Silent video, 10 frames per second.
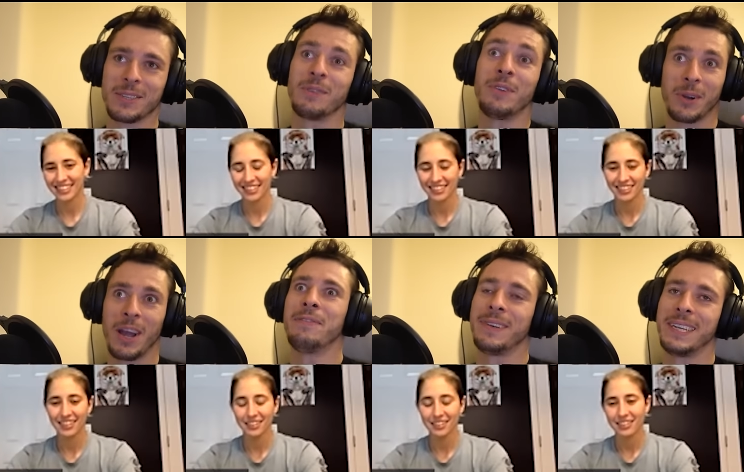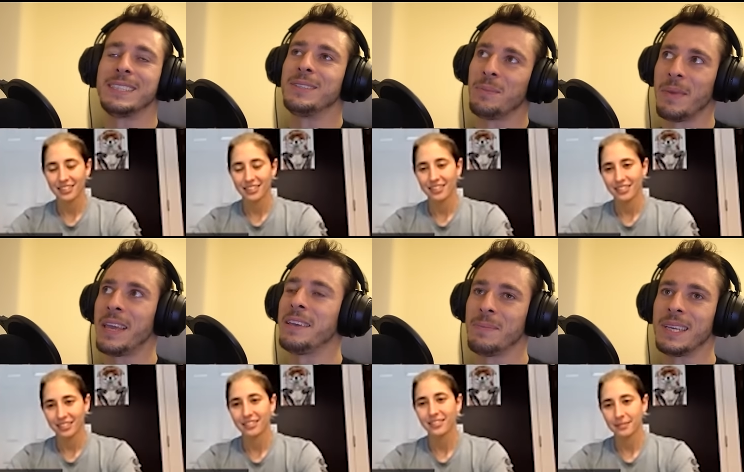Speaker 1: so if you're confident, you
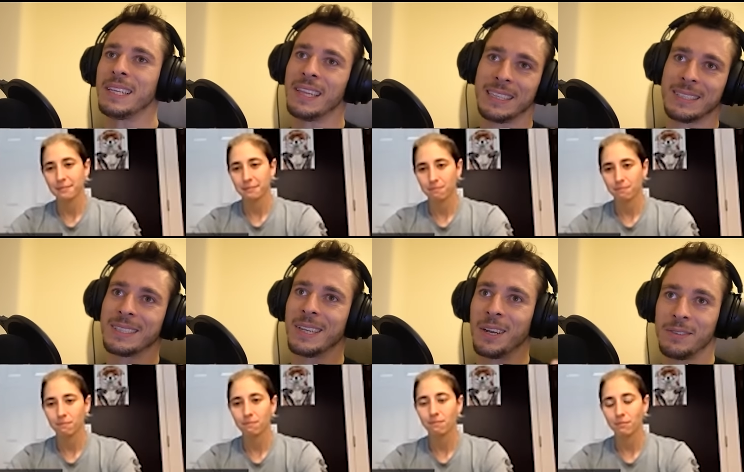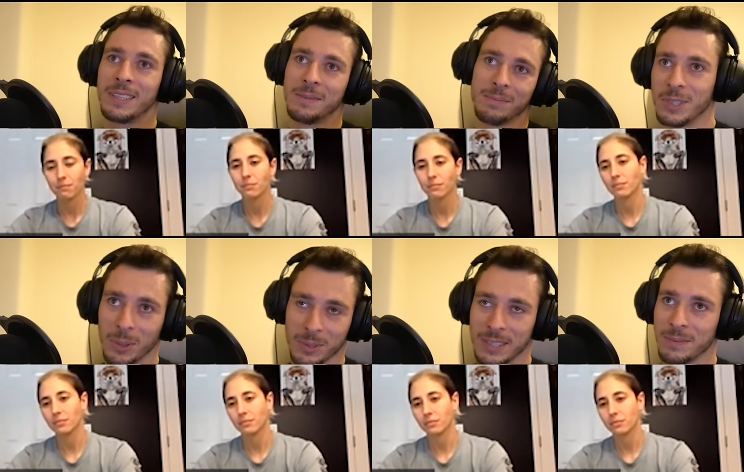may be less of a
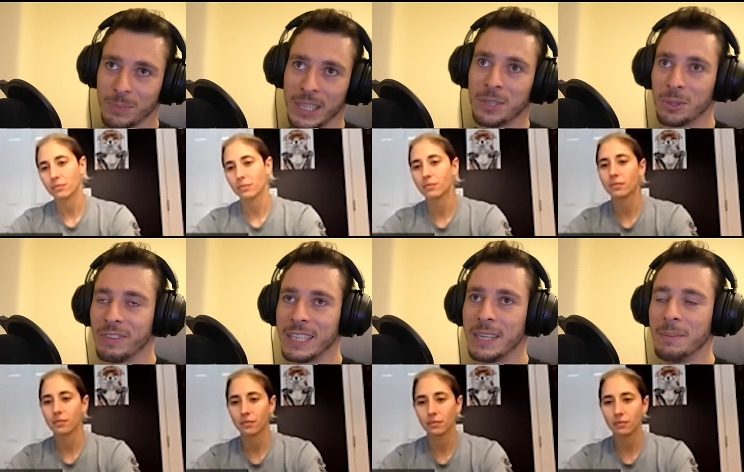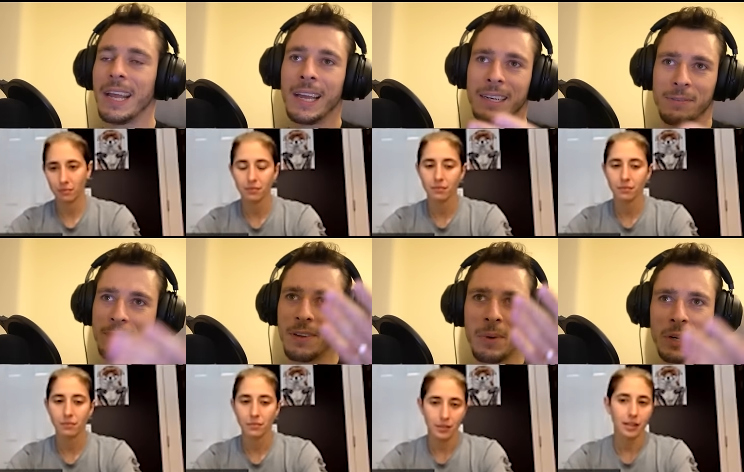chosen potential victim. And
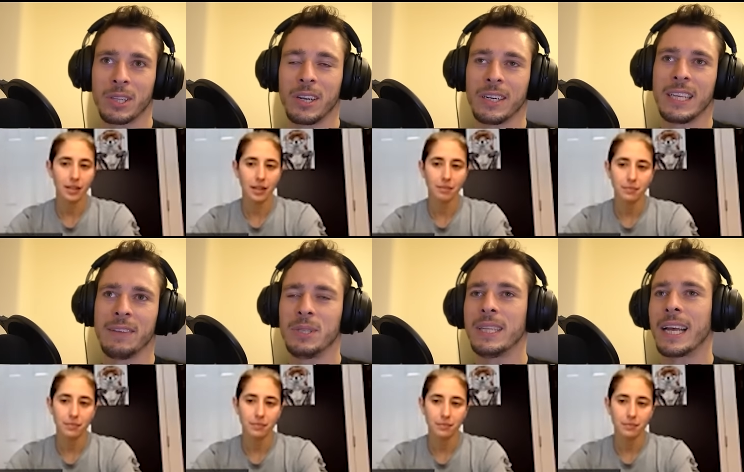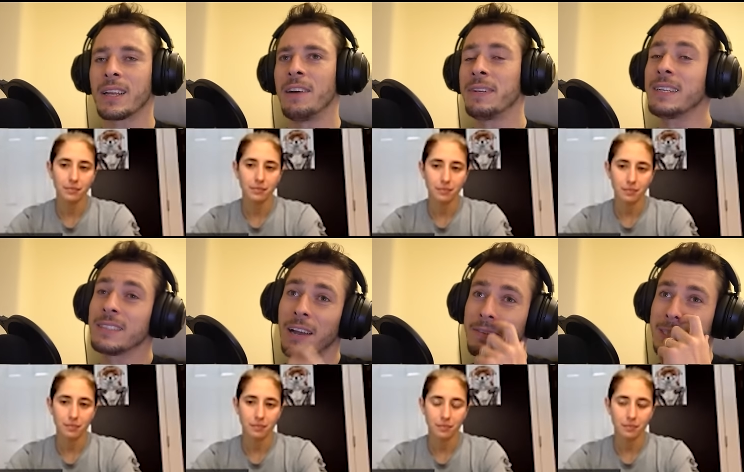if martial yeah. art gives you that
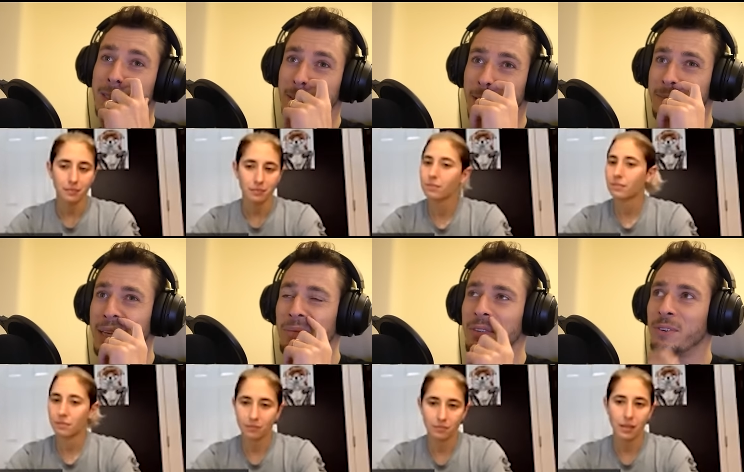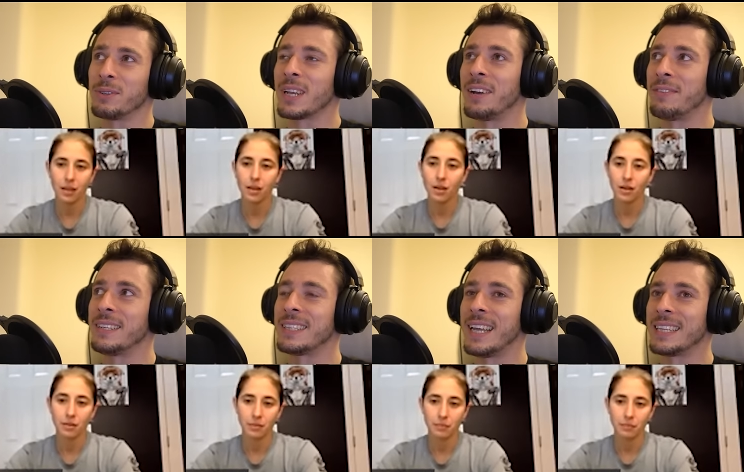confidence, obviously sometimes it can be false
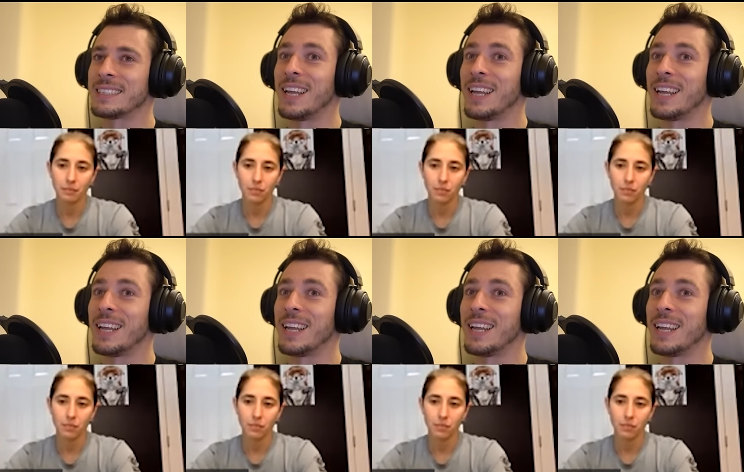confidence and that's